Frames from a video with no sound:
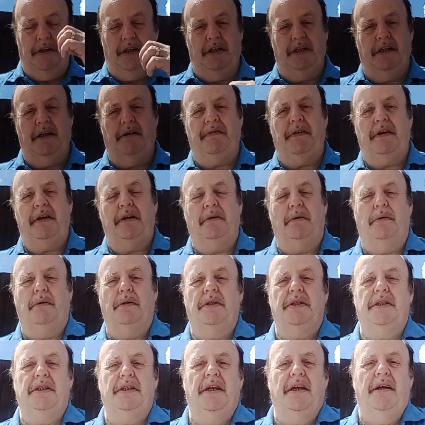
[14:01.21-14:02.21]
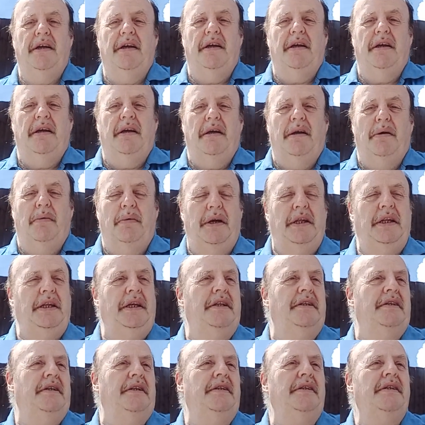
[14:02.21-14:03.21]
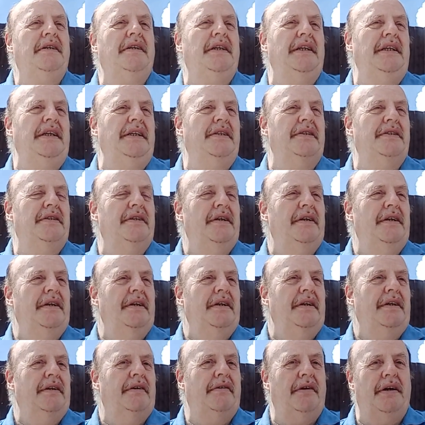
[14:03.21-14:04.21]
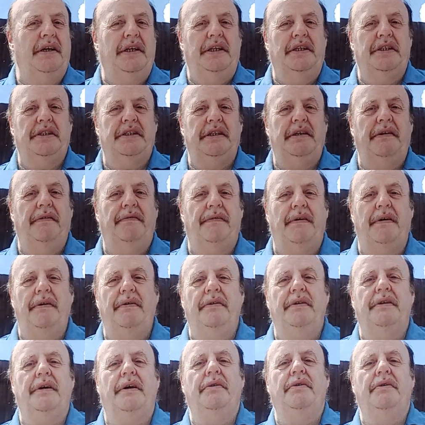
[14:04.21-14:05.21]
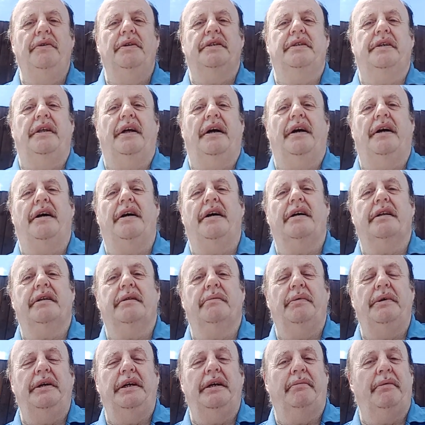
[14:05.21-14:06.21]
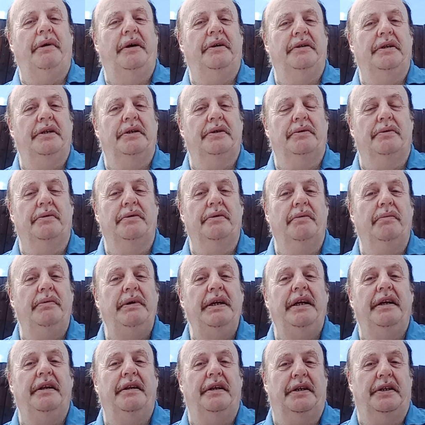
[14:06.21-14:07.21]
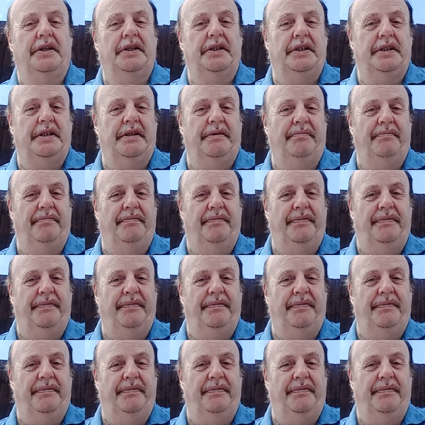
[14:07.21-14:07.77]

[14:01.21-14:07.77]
it difficult when he denied Christ. He found out the hard way about his own weakness.